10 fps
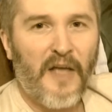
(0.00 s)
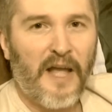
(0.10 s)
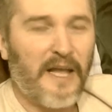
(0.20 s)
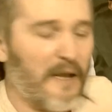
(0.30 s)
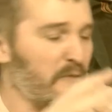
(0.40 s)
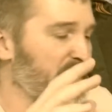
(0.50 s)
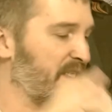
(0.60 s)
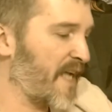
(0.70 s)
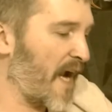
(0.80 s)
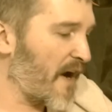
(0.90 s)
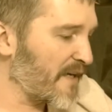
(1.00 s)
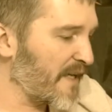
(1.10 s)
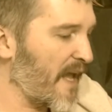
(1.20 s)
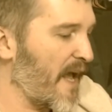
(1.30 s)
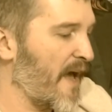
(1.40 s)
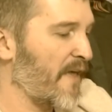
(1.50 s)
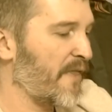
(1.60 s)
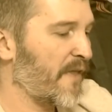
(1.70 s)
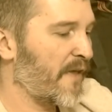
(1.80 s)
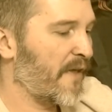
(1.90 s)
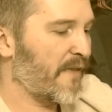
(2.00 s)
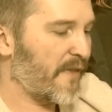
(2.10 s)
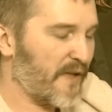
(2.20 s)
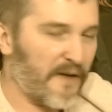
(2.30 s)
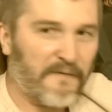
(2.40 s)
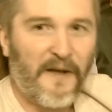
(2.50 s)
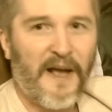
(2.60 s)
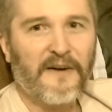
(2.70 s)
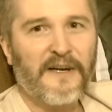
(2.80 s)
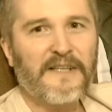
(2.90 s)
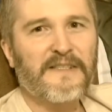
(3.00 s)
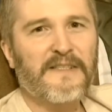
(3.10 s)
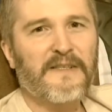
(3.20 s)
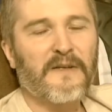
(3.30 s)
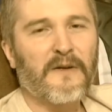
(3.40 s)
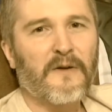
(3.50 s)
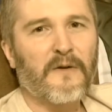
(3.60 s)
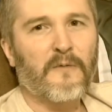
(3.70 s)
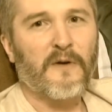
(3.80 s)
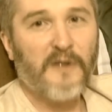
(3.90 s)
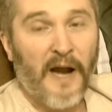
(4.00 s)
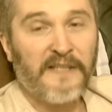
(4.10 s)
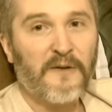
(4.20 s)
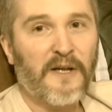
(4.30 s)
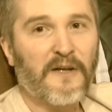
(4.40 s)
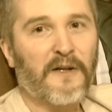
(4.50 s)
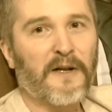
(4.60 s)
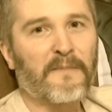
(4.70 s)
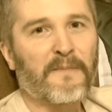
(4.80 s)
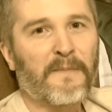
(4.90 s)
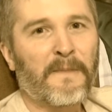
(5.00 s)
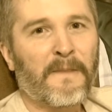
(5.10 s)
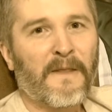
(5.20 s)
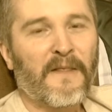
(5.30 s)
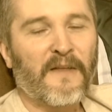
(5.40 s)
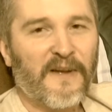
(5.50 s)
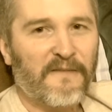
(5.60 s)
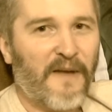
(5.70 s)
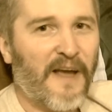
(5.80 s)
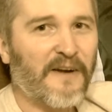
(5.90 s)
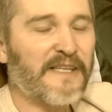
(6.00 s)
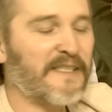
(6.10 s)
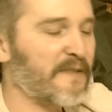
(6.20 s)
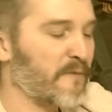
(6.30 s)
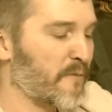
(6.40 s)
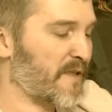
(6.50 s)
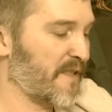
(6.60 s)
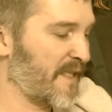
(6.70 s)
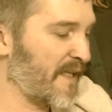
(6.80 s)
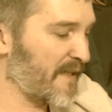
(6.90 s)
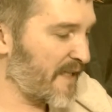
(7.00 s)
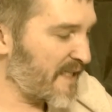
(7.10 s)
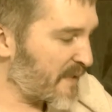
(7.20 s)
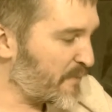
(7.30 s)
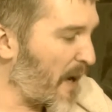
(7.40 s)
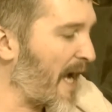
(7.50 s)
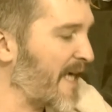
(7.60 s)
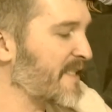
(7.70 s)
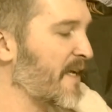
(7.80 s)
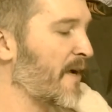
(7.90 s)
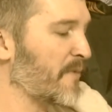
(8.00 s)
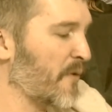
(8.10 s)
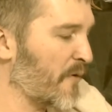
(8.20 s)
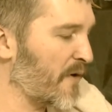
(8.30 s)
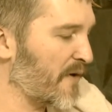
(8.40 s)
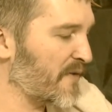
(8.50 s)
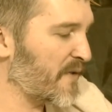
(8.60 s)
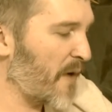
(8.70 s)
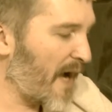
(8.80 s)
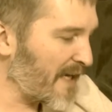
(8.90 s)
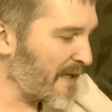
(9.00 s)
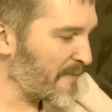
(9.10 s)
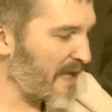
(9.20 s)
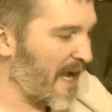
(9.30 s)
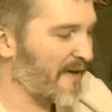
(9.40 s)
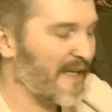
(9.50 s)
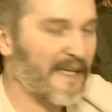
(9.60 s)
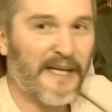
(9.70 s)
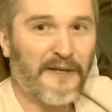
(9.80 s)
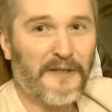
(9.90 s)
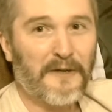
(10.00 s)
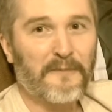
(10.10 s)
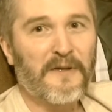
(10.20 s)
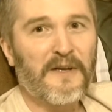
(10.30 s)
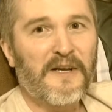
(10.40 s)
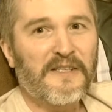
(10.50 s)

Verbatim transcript: that he was scared to death that the Confederates were trying to kill him. That the Confederates were sent these spies up north to hunt him down and kill him.